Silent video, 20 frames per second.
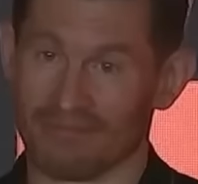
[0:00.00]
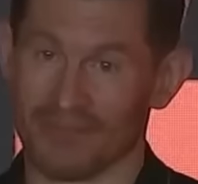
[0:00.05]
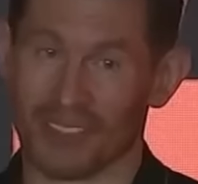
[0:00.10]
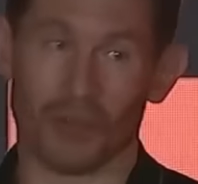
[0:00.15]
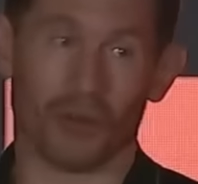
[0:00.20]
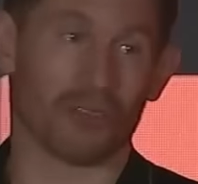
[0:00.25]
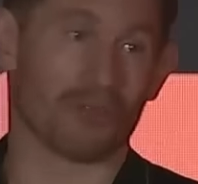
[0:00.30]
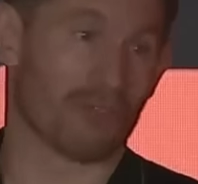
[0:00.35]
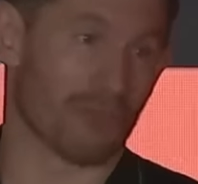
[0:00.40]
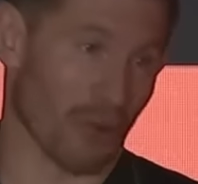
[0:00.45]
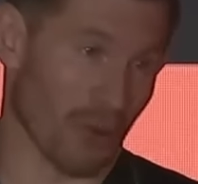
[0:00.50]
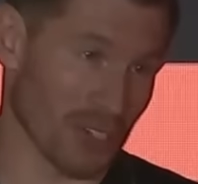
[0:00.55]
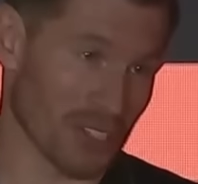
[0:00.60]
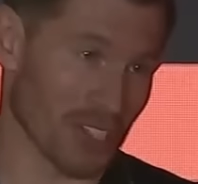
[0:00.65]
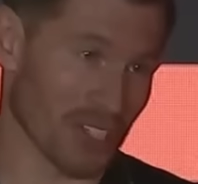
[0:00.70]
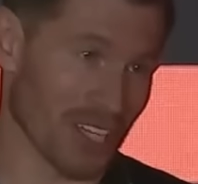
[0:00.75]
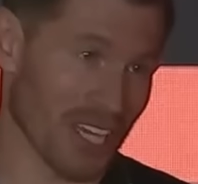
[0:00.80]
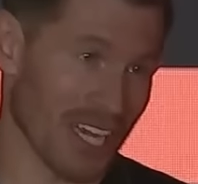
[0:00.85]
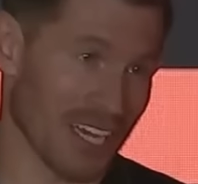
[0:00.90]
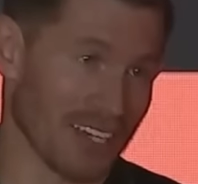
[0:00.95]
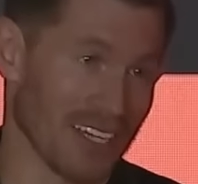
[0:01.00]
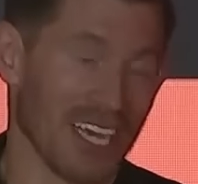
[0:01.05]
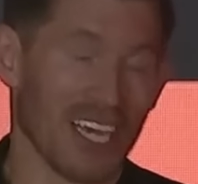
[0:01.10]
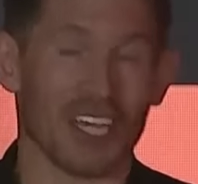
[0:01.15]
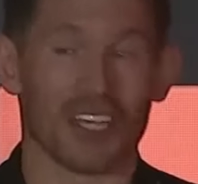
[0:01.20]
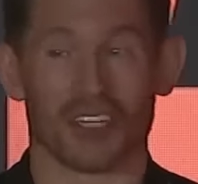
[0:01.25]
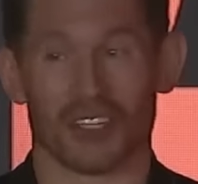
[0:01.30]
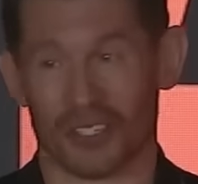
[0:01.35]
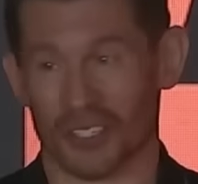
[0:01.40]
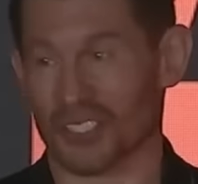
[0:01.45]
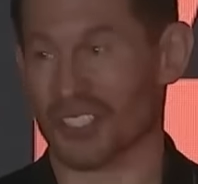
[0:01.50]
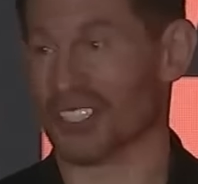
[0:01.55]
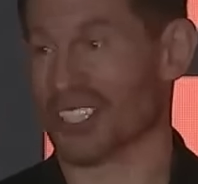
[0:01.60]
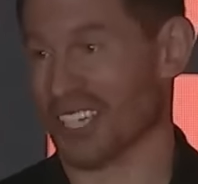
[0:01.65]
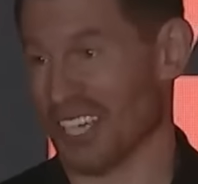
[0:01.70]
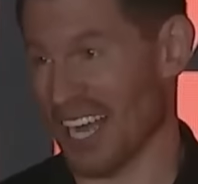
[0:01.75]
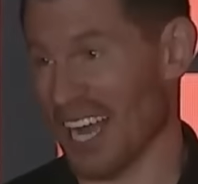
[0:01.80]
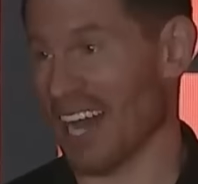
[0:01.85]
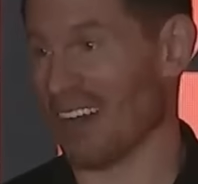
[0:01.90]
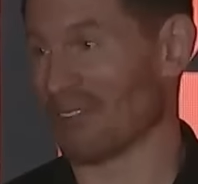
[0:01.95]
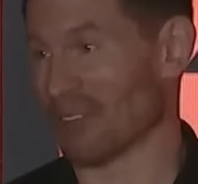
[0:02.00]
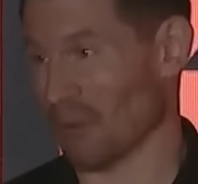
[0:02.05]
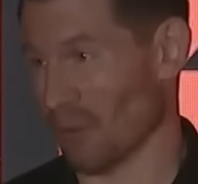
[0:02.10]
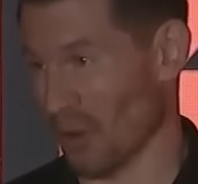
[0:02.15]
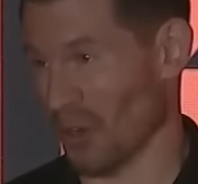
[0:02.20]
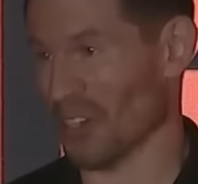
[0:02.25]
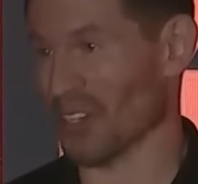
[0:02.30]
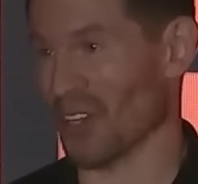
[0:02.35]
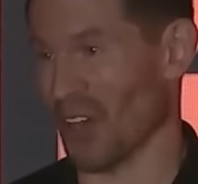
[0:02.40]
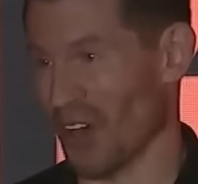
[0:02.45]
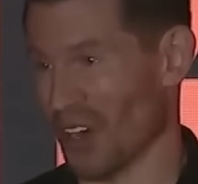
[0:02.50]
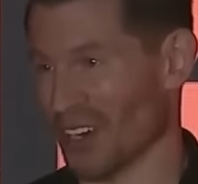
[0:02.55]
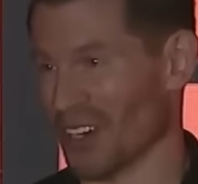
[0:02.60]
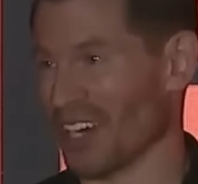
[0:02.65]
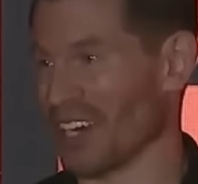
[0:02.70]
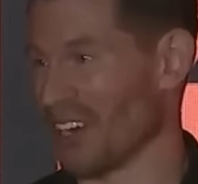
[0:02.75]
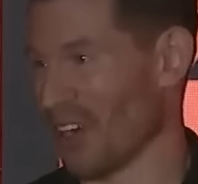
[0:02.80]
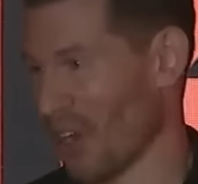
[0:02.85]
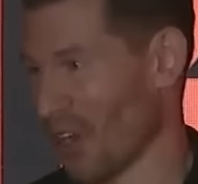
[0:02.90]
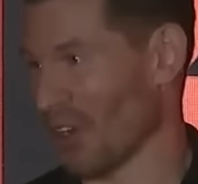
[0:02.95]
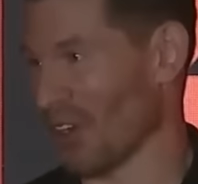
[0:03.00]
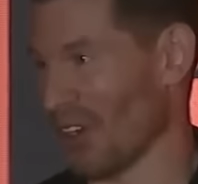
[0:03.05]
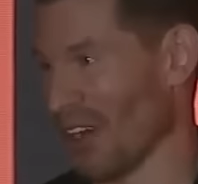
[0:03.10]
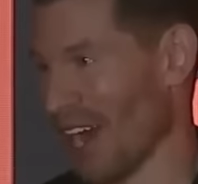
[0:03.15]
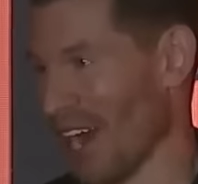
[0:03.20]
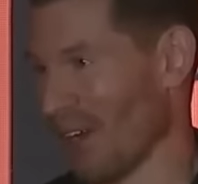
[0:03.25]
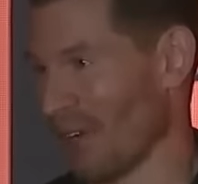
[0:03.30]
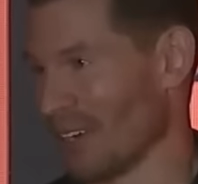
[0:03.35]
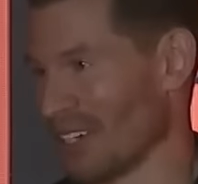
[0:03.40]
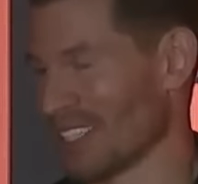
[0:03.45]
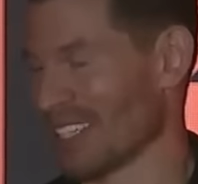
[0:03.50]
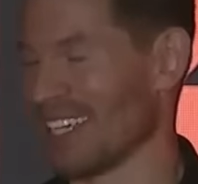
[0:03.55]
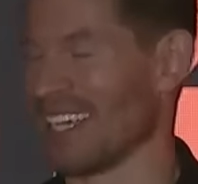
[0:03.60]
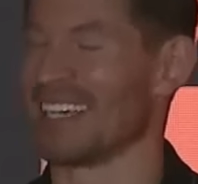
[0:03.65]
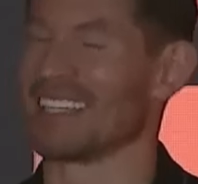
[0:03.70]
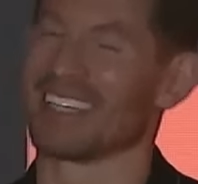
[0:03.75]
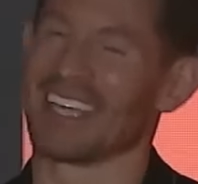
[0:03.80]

So unfortunately, you're just gonna have to work longer and harder hours.